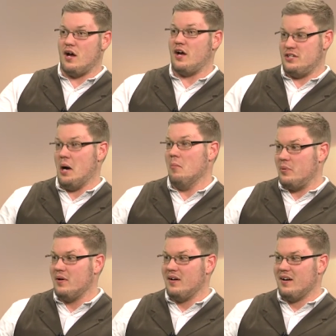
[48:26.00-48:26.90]
a
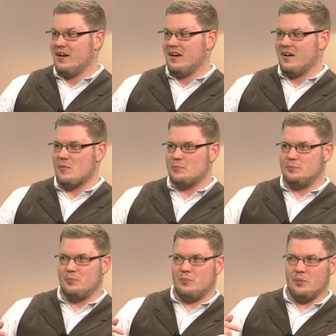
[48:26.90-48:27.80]
dump.
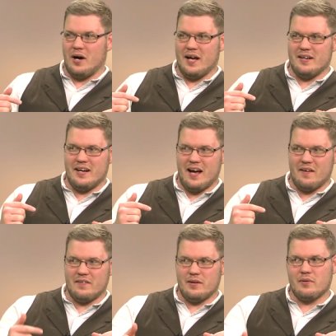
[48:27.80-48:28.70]
But
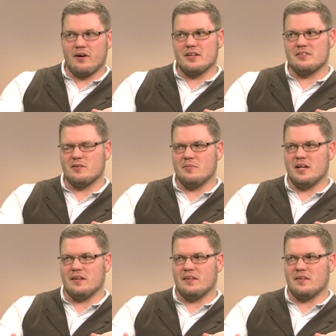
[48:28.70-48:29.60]
now the Democrats are
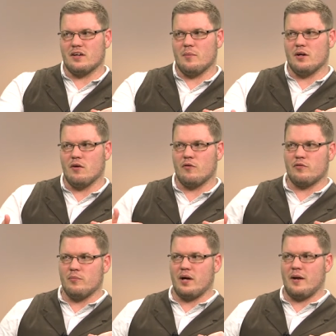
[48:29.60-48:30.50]
admitting that they're coming over
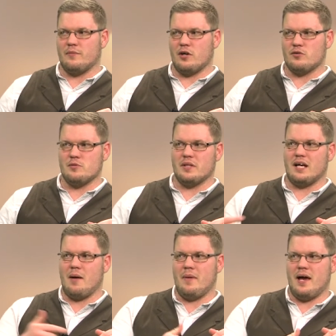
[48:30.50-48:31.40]
from bad countries, but they
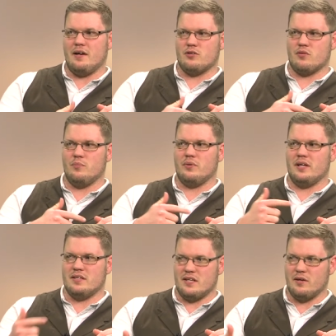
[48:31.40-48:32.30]
got mad at Trump when
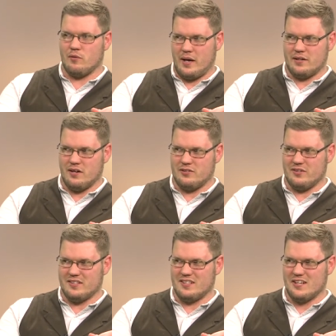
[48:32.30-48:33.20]
he said they were bad
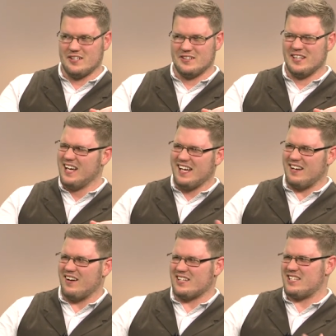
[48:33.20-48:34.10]
countries. You
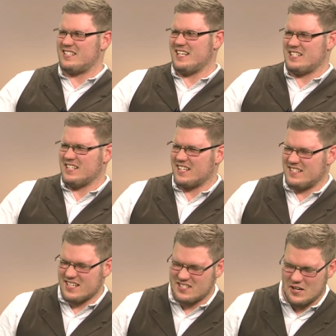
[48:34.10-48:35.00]
know, it's just, it's
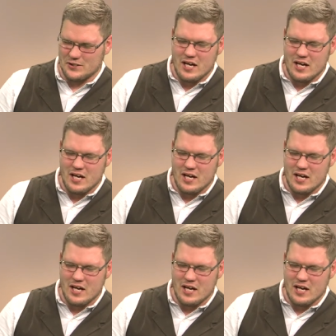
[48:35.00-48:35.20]
inconsistent.